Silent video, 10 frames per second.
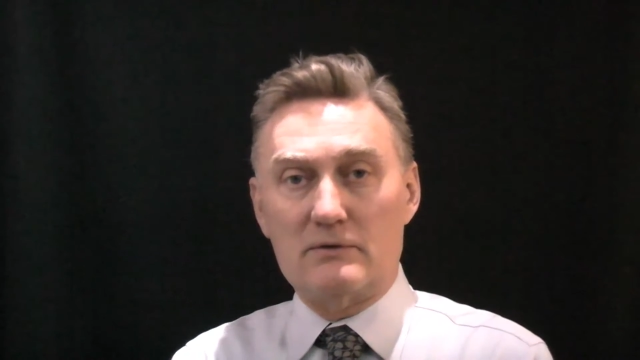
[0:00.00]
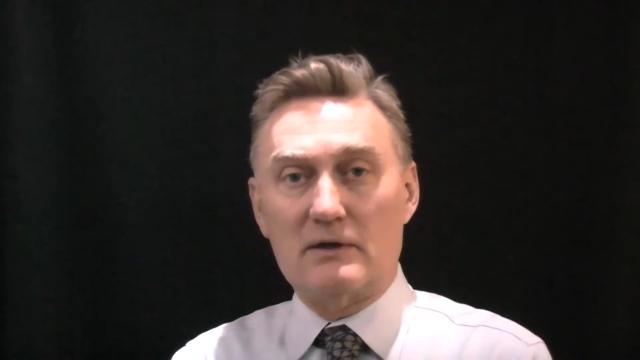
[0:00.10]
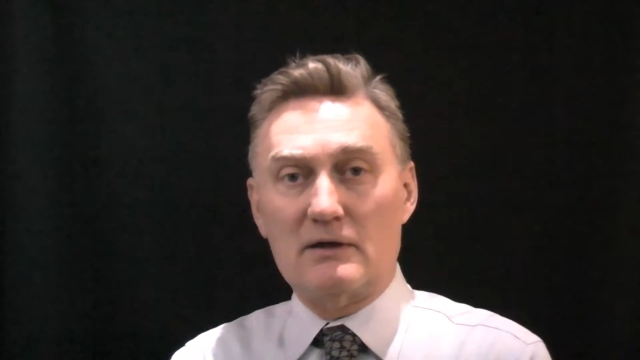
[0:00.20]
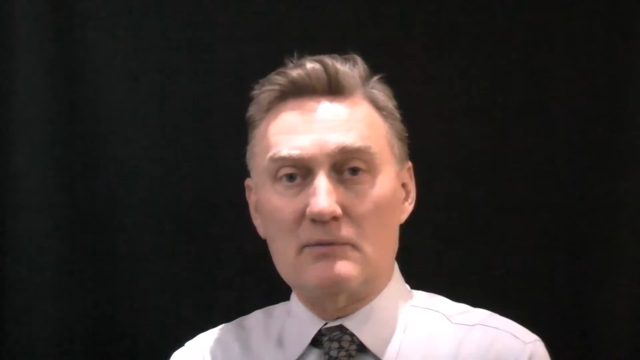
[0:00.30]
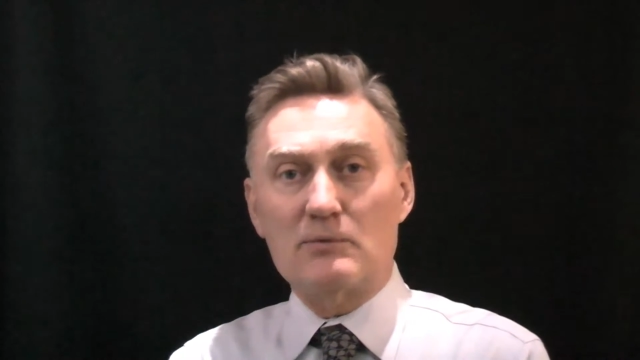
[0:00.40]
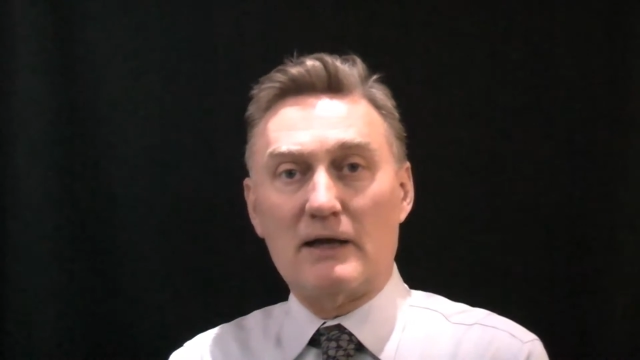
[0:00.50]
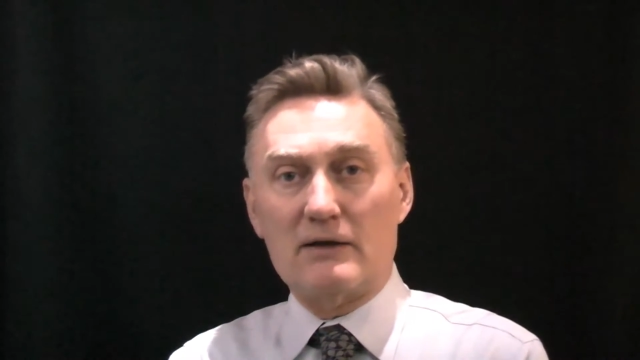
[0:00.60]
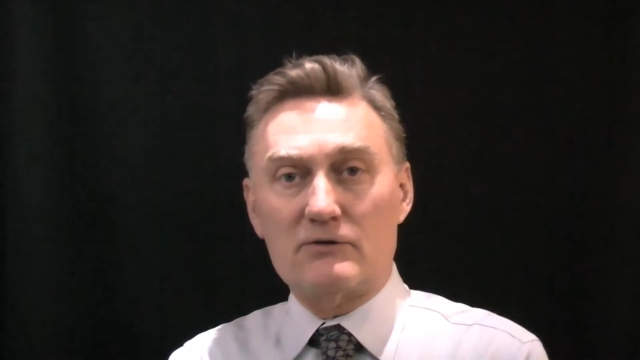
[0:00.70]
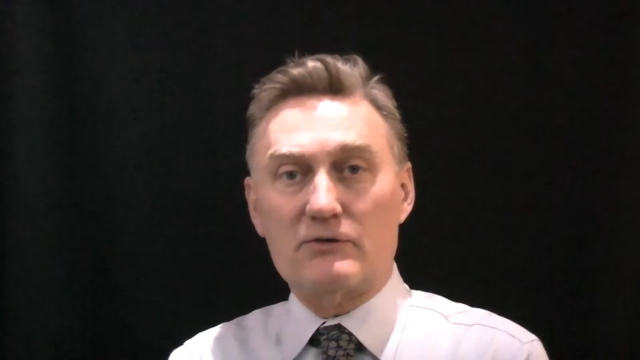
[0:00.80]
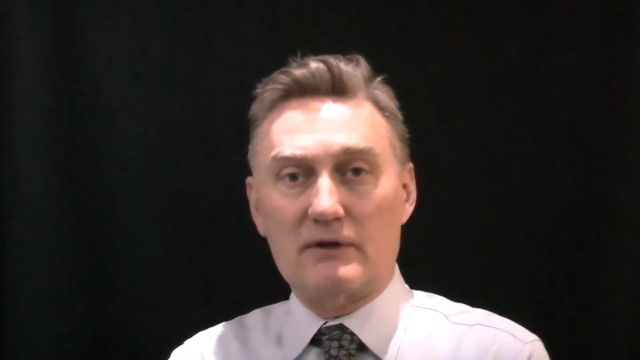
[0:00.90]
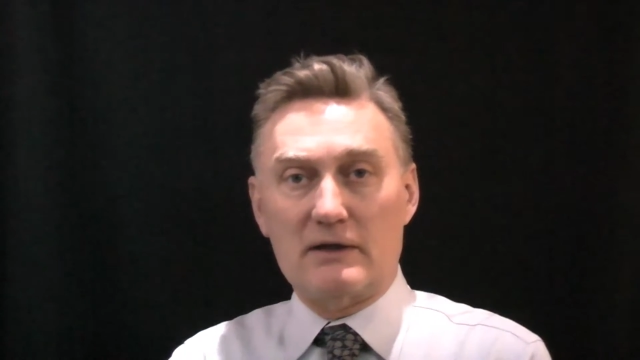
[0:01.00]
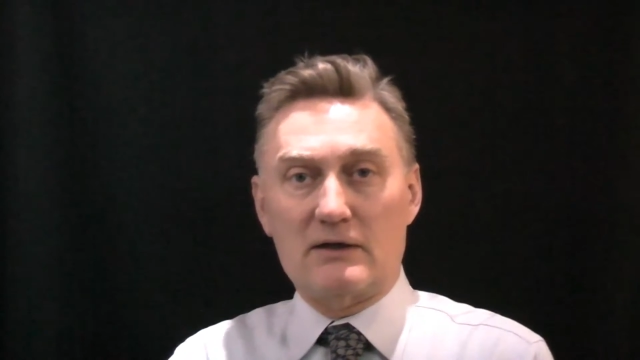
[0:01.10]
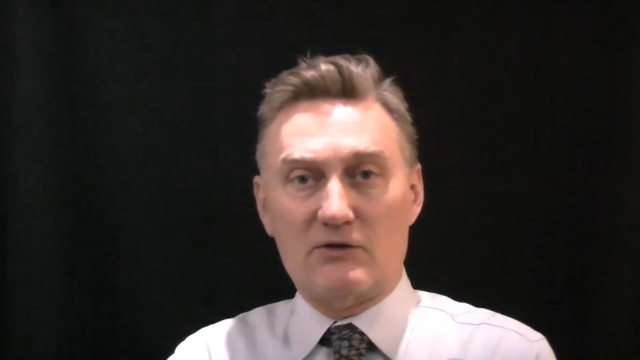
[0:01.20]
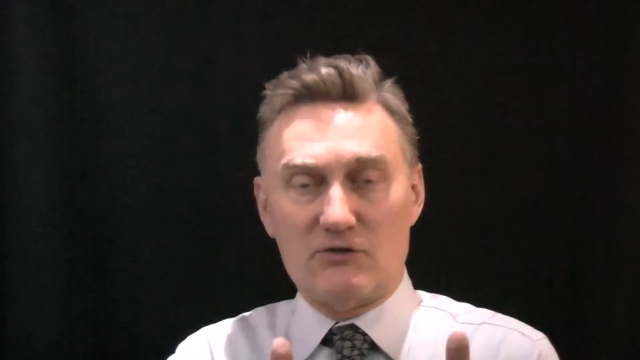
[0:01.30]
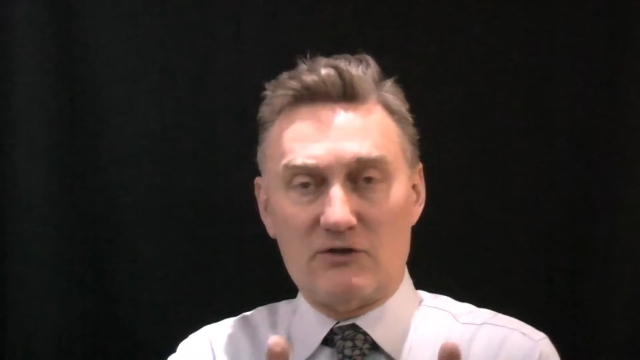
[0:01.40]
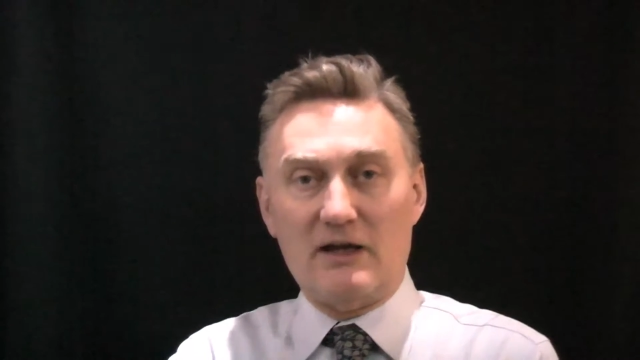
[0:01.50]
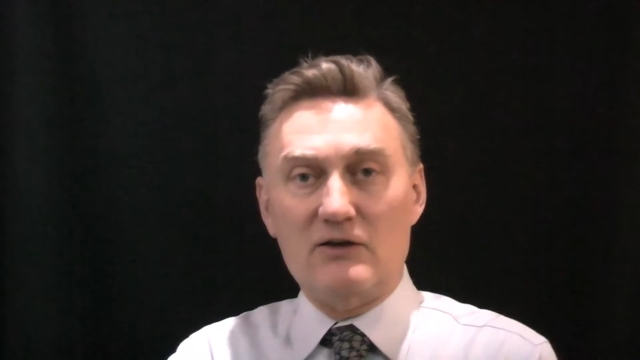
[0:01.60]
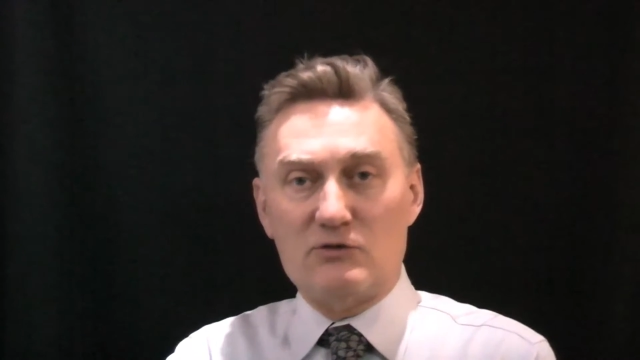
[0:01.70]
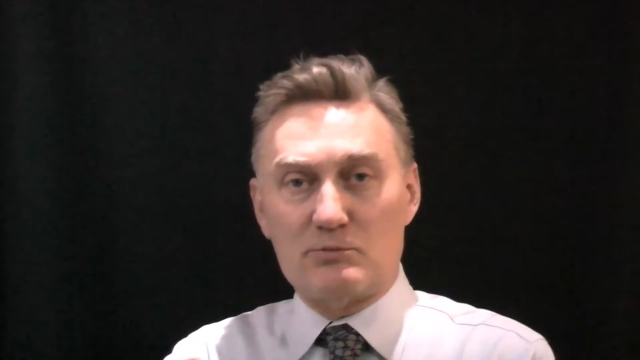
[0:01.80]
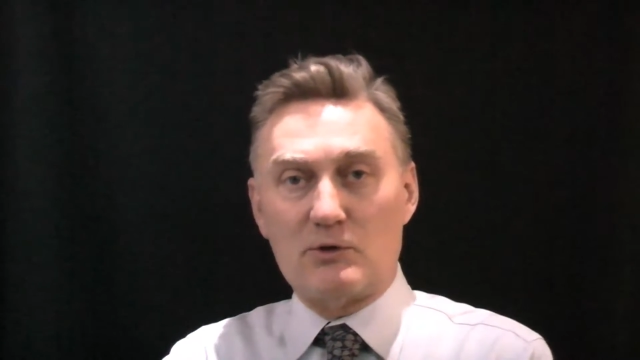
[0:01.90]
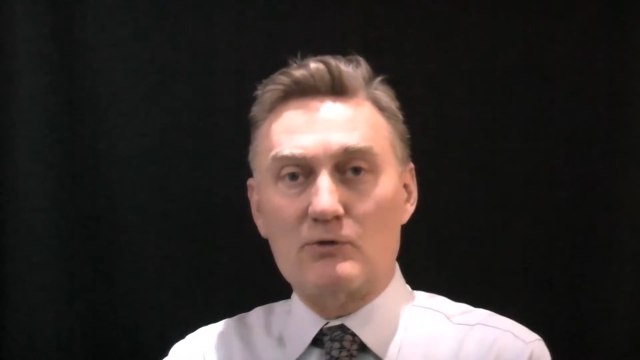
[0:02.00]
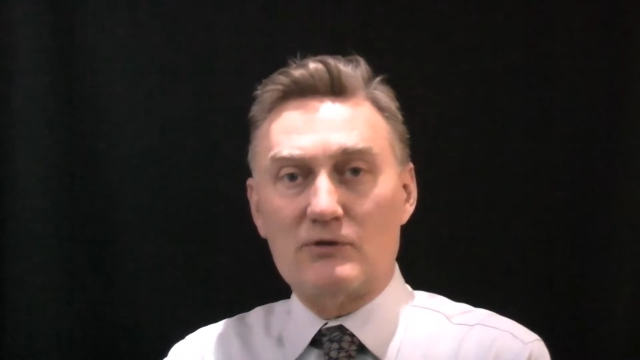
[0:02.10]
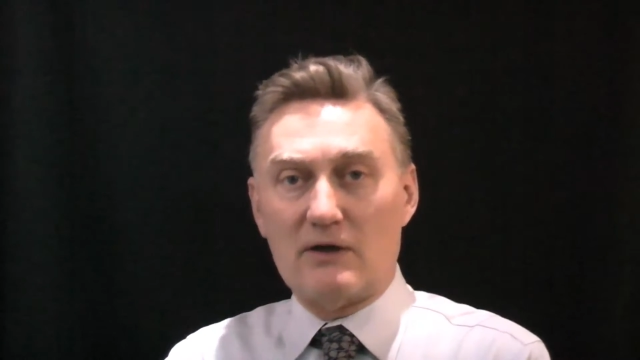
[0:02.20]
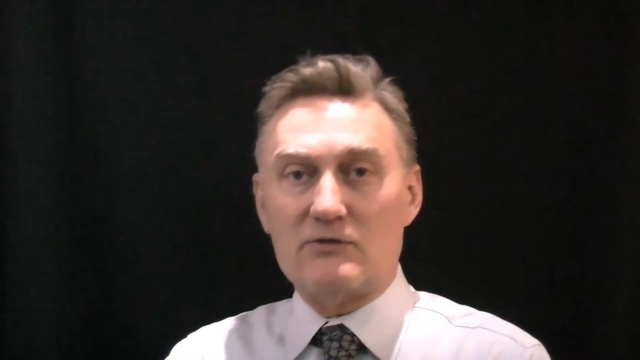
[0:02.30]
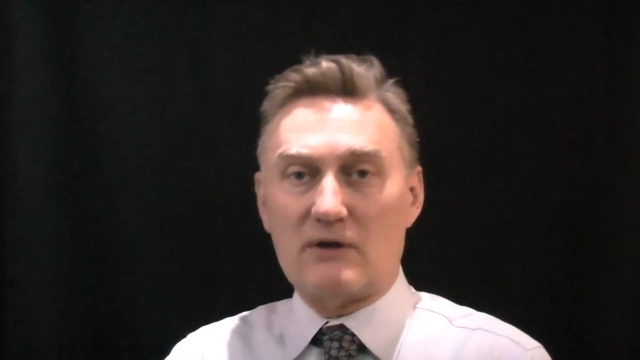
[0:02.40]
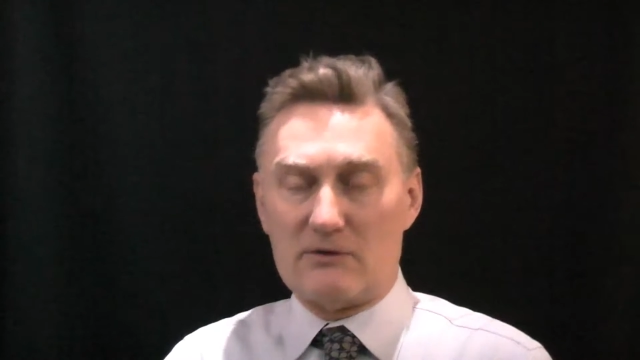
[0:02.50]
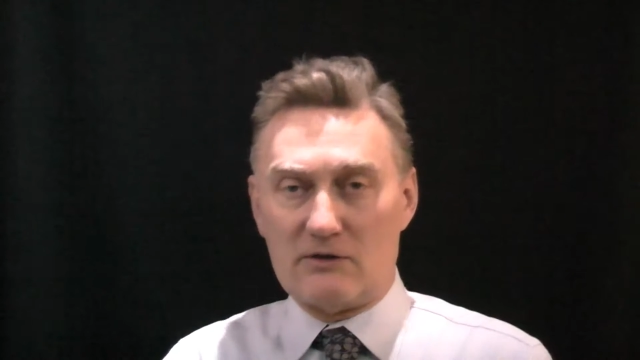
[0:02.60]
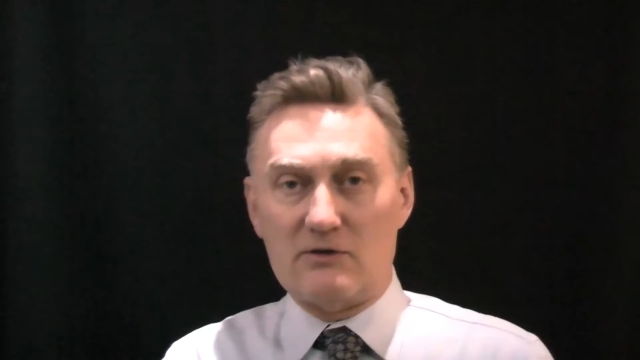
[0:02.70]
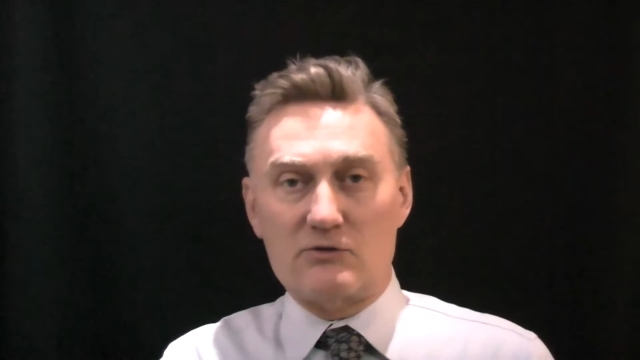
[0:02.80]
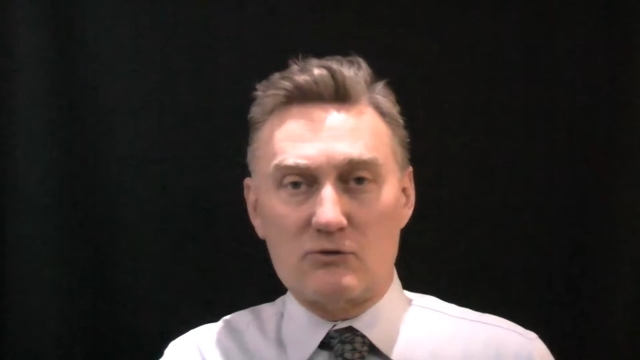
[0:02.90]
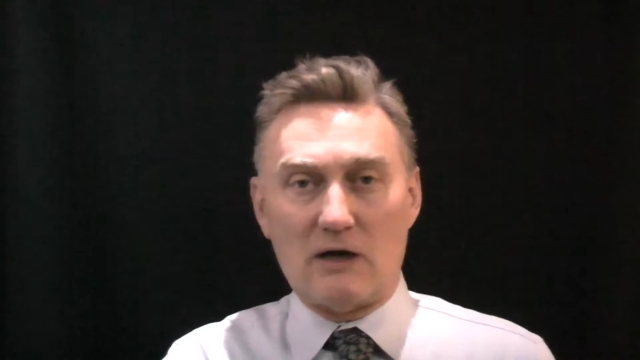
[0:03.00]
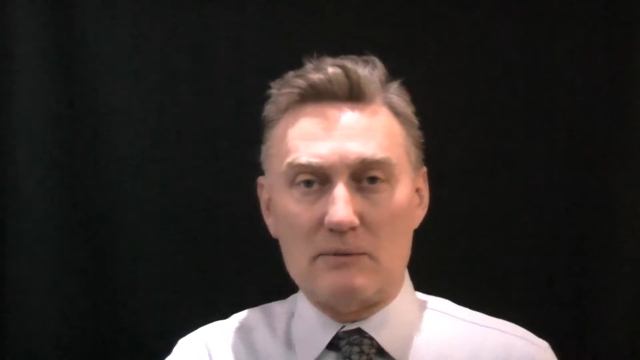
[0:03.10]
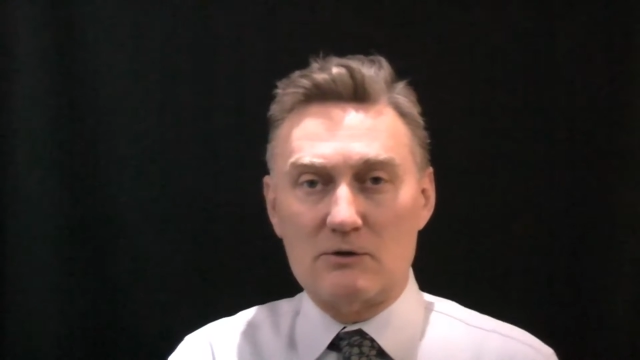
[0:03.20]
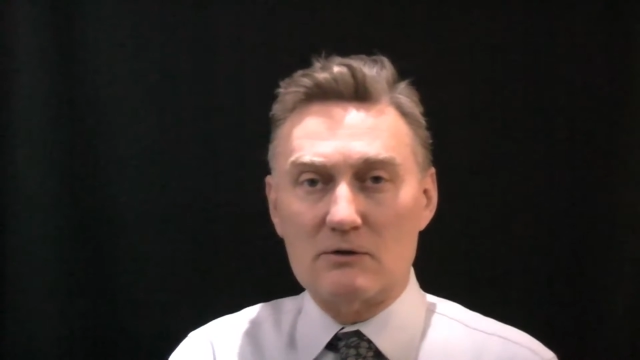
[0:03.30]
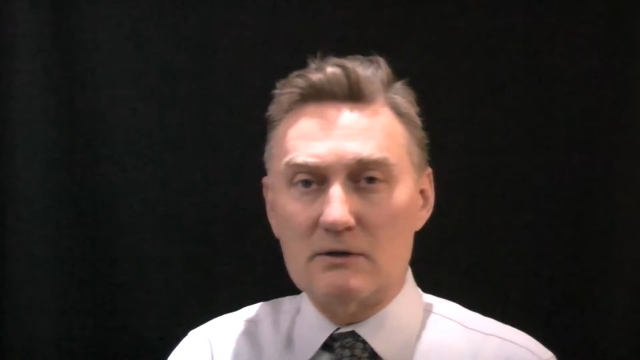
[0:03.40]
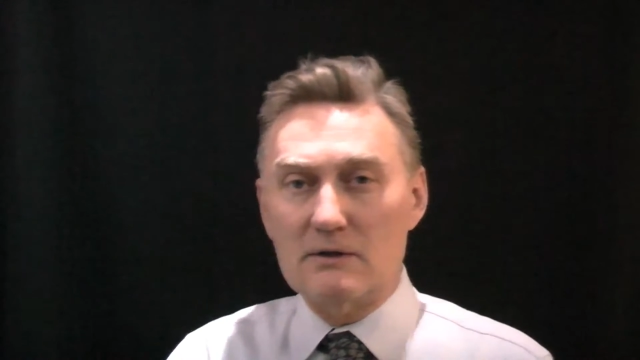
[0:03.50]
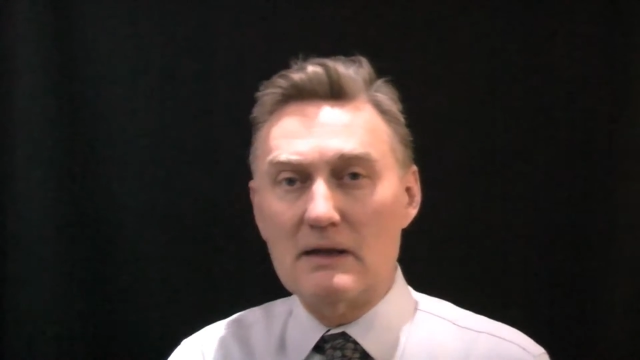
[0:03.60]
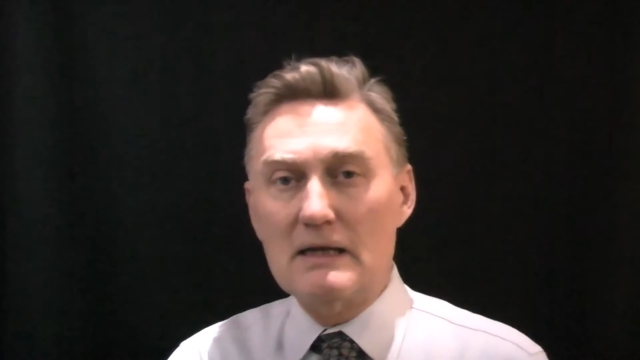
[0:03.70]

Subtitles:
did implants in a staged process, as I described earlier,